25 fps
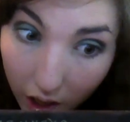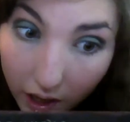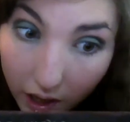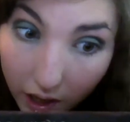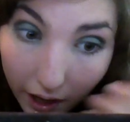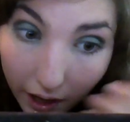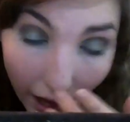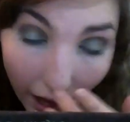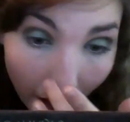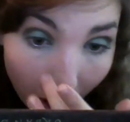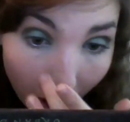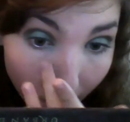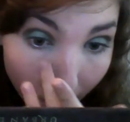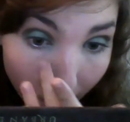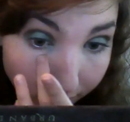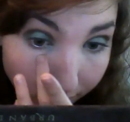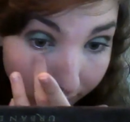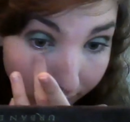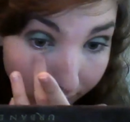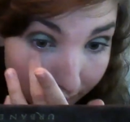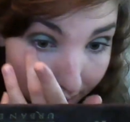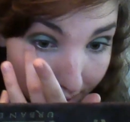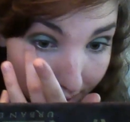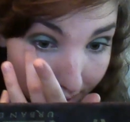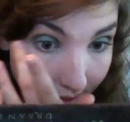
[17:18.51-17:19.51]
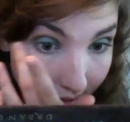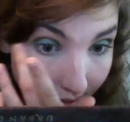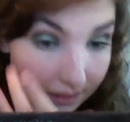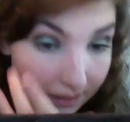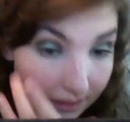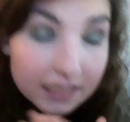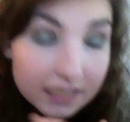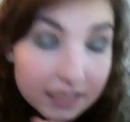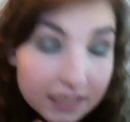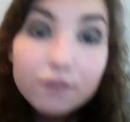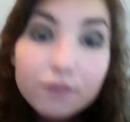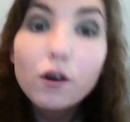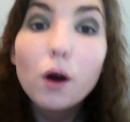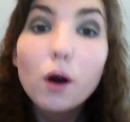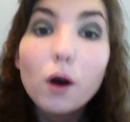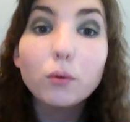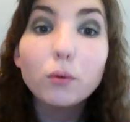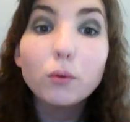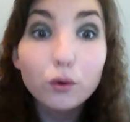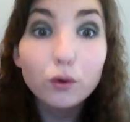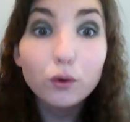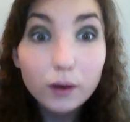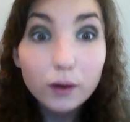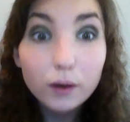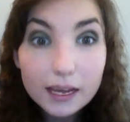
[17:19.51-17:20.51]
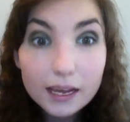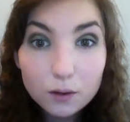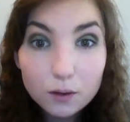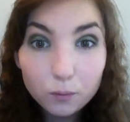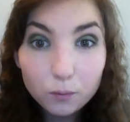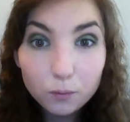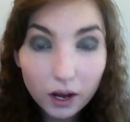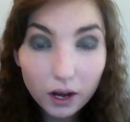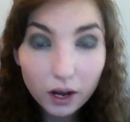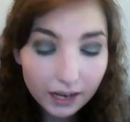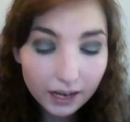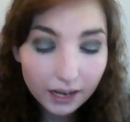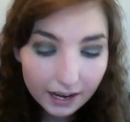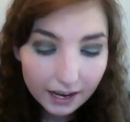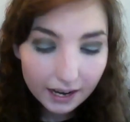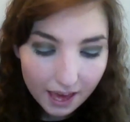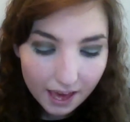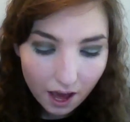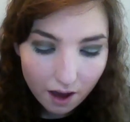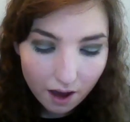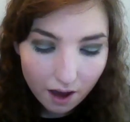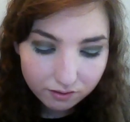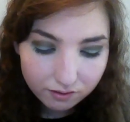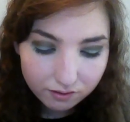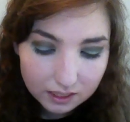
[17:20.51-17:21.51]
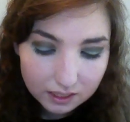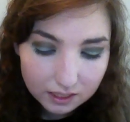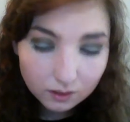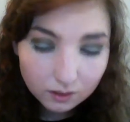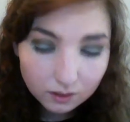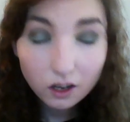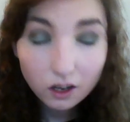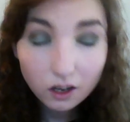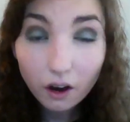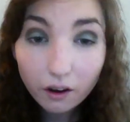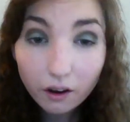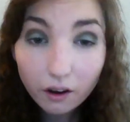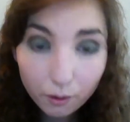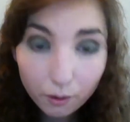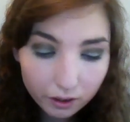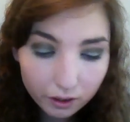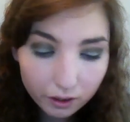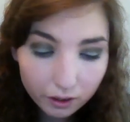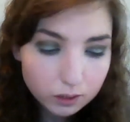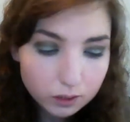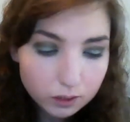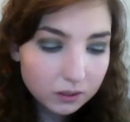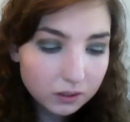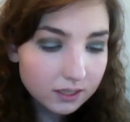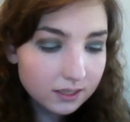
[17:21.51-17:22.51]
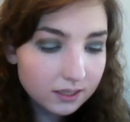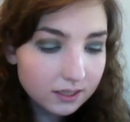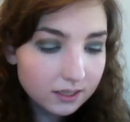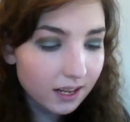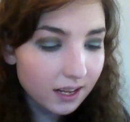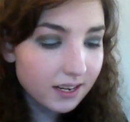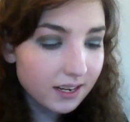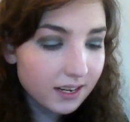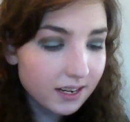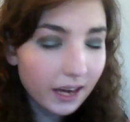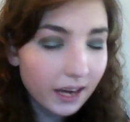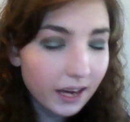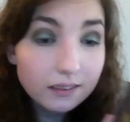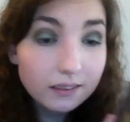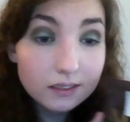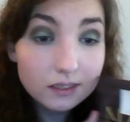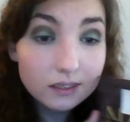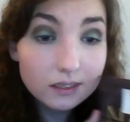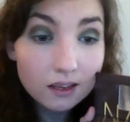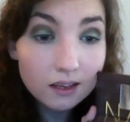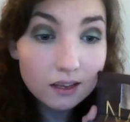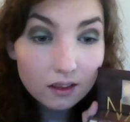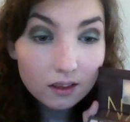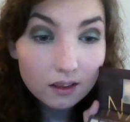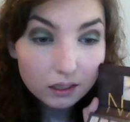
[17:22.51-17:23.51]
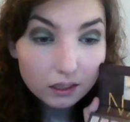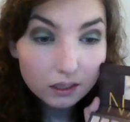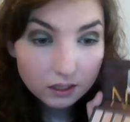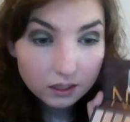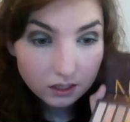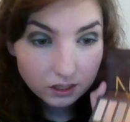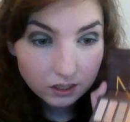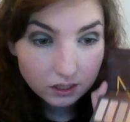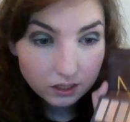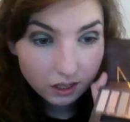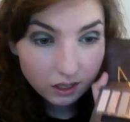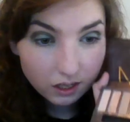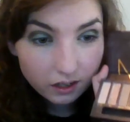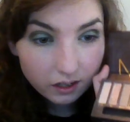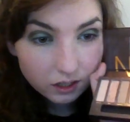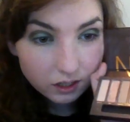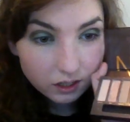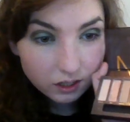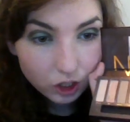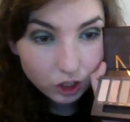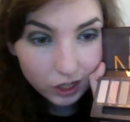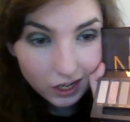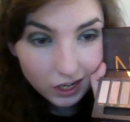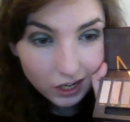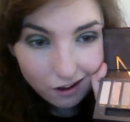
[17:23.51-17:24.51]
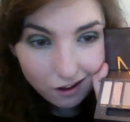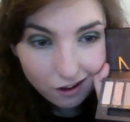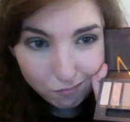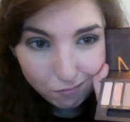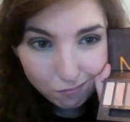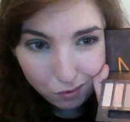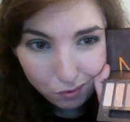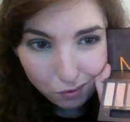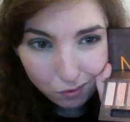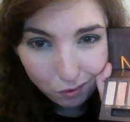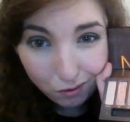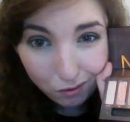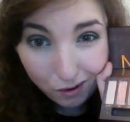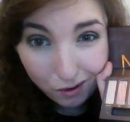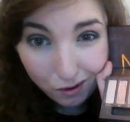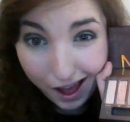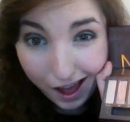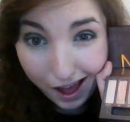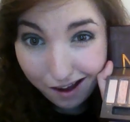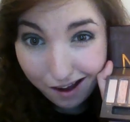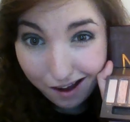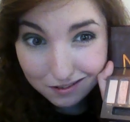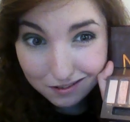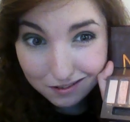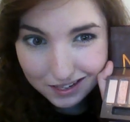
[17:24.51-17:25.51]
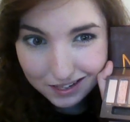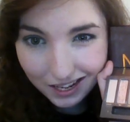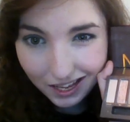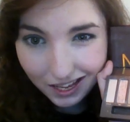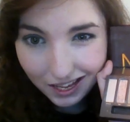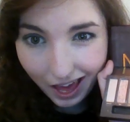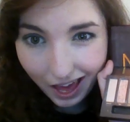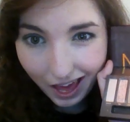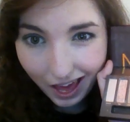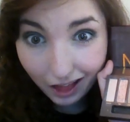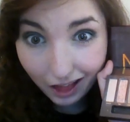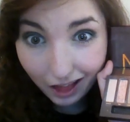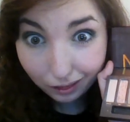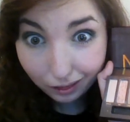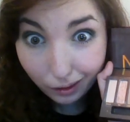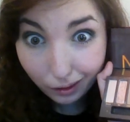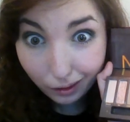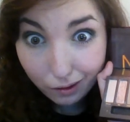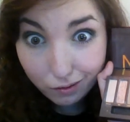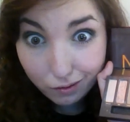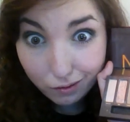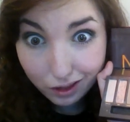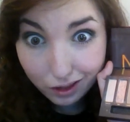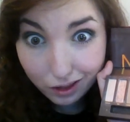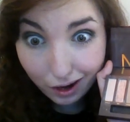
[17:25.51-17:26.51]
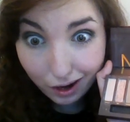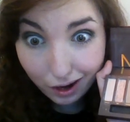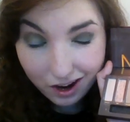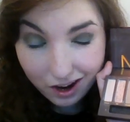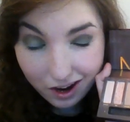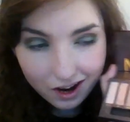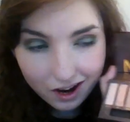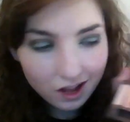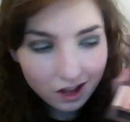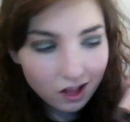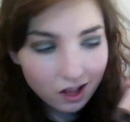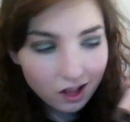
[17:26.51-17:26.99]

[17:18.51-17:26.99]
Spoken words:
I have the Seafoam Green one and I have the Dark Horse, which is a nice dark shade of brown. Hello there.